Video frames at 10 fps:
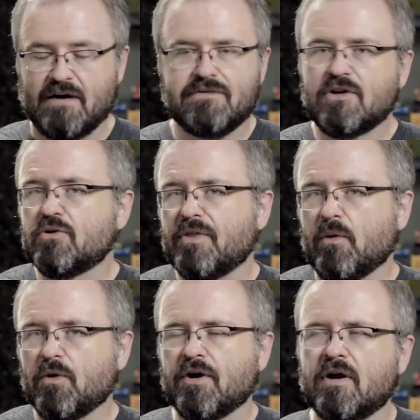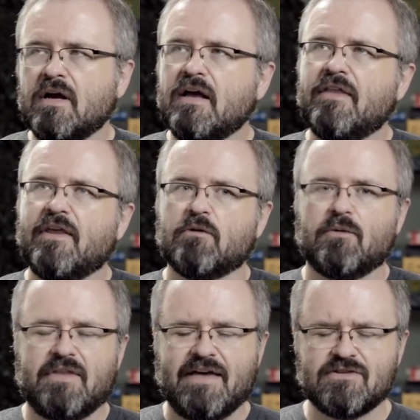I don't even know who they were, they, were,
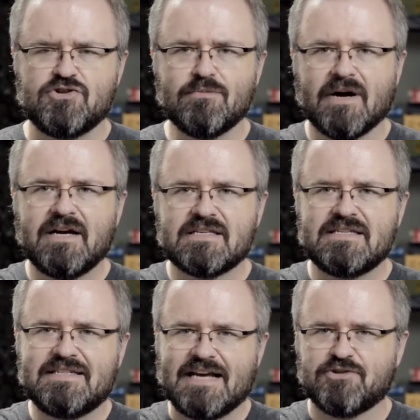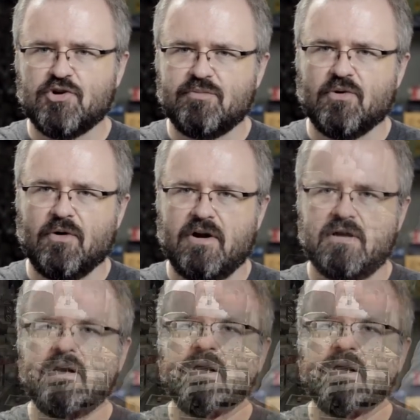they had this humongous desert board.